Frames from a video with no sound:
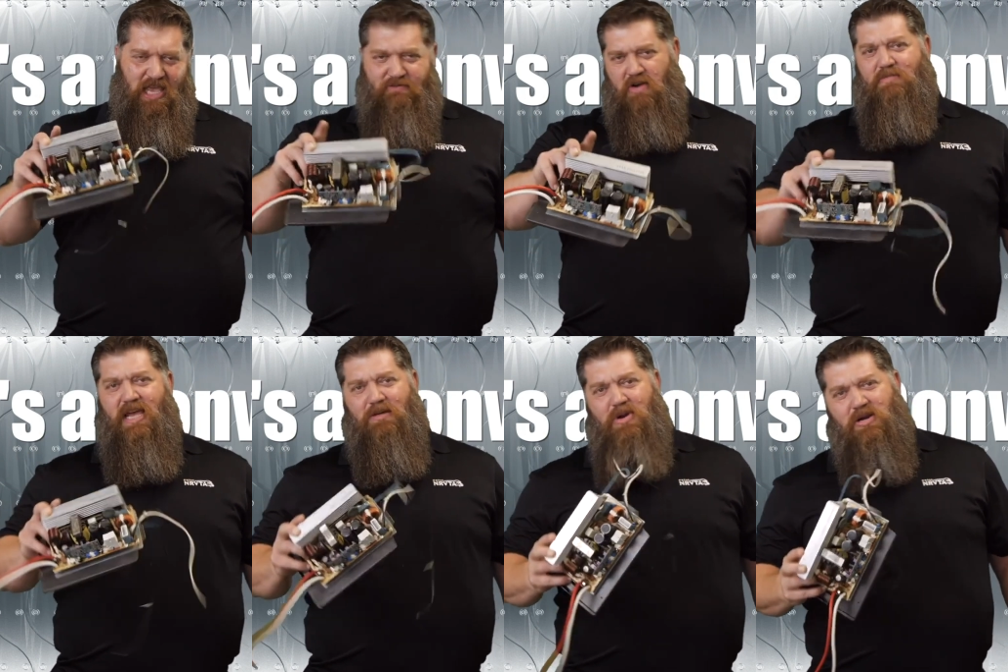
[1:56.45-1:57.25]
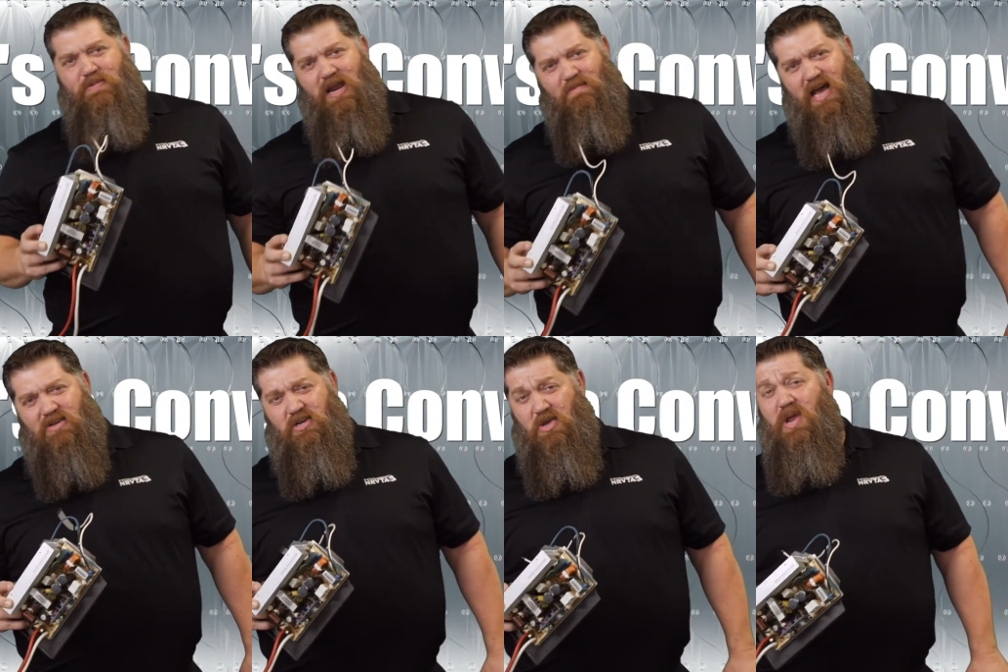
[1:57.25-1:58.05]
If you ever buy your breaker panel
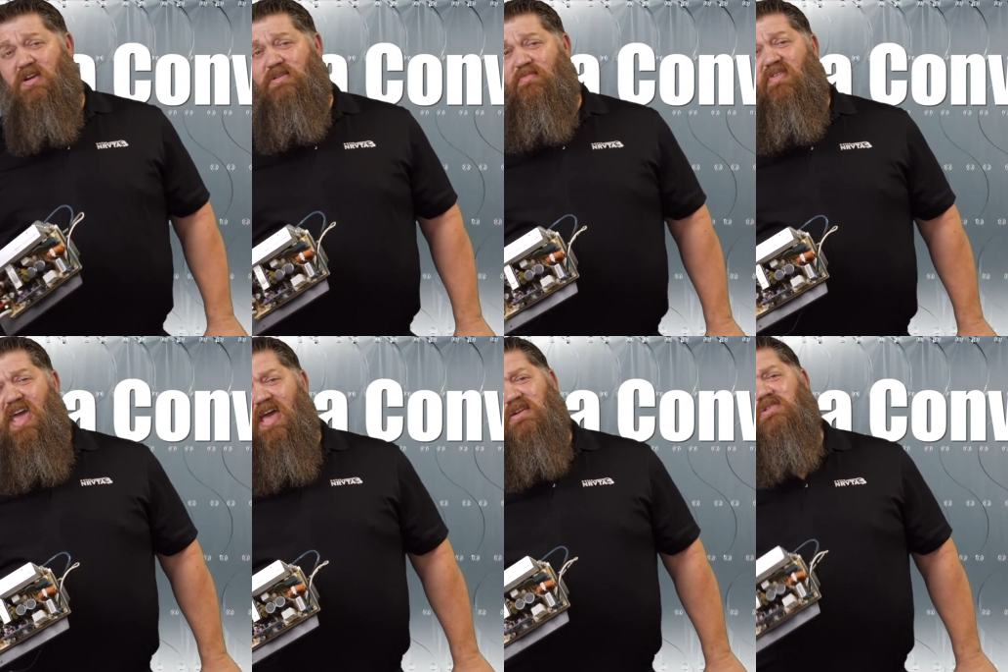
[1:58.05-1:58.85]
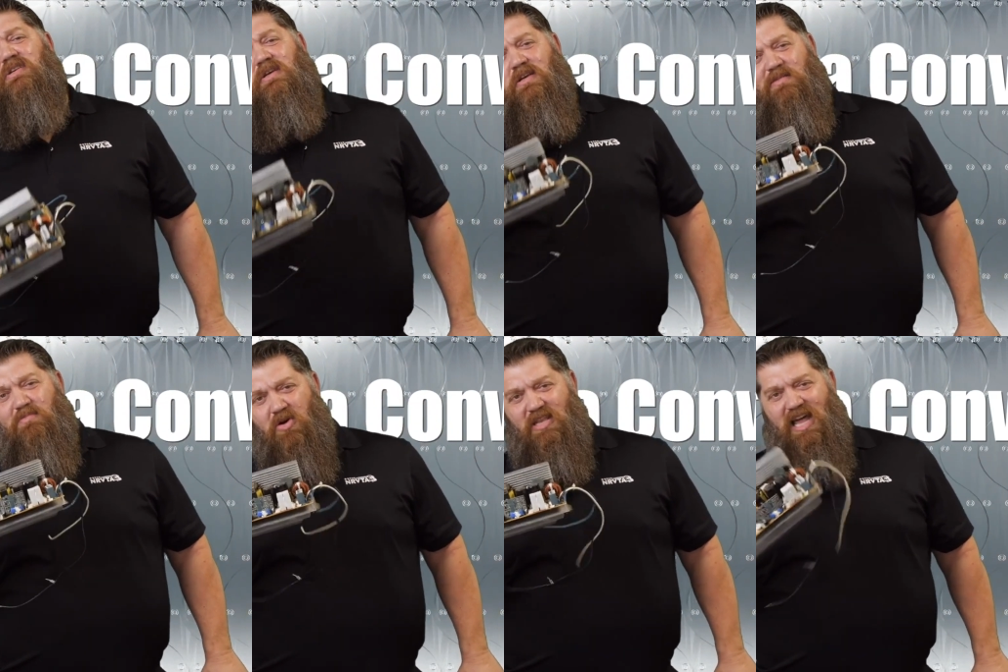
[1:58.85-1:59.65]
box and you hear some fans,
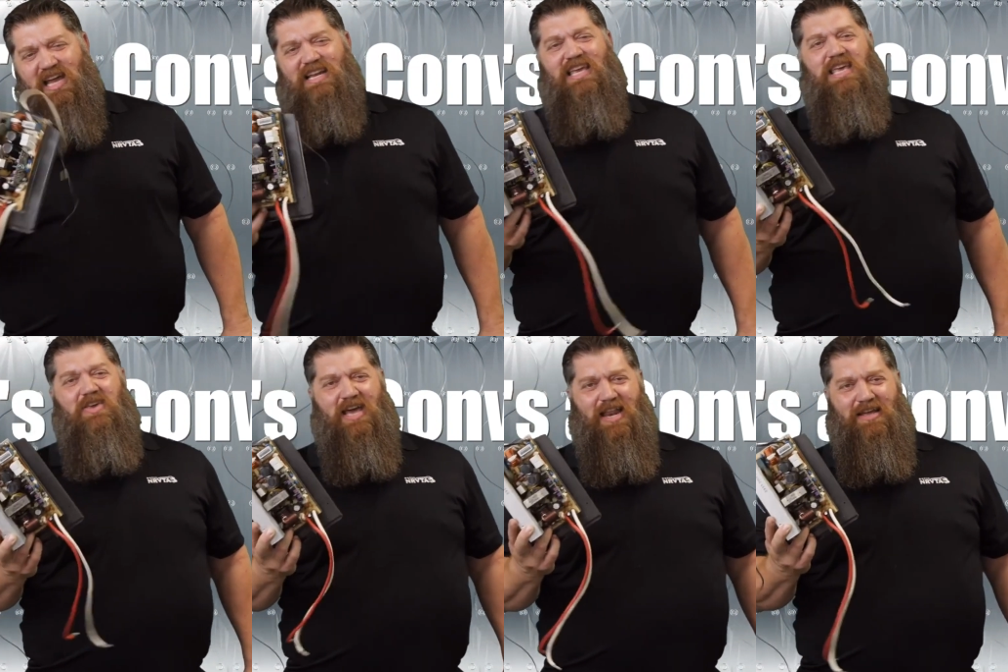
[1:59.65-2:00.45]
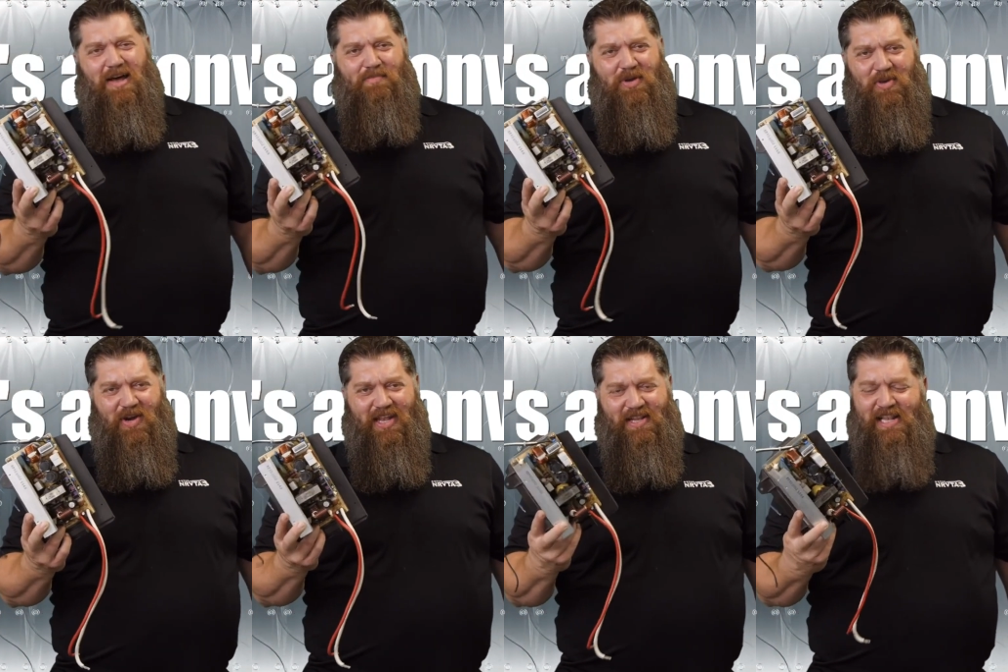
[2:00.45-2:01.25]
more than likely you got a combo
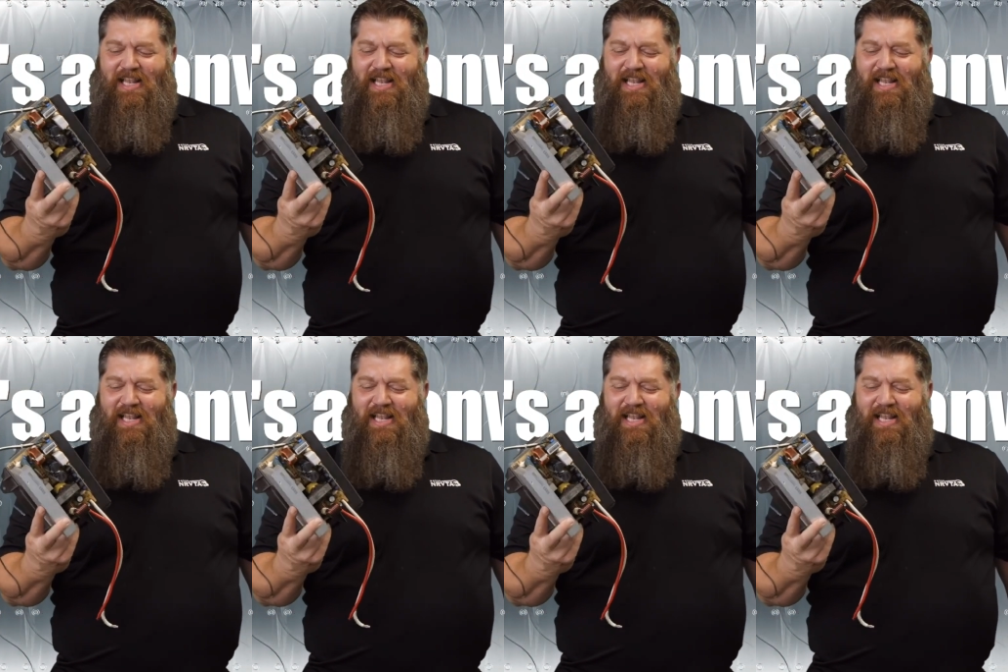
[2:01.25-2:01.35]
unit.